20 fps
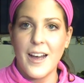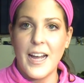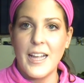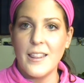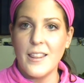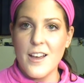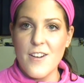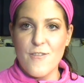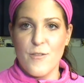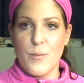I
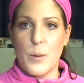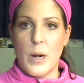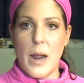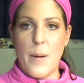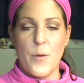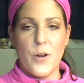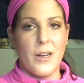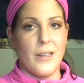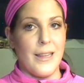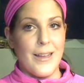love
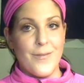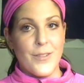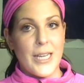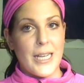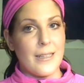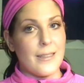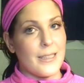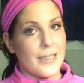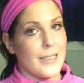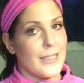primer. I love
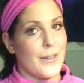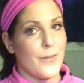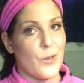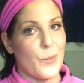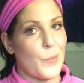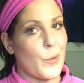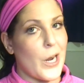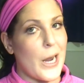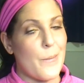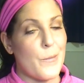testing
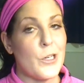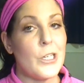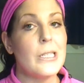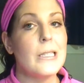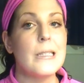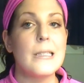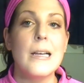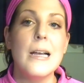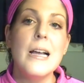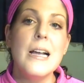different
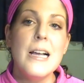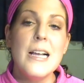primers.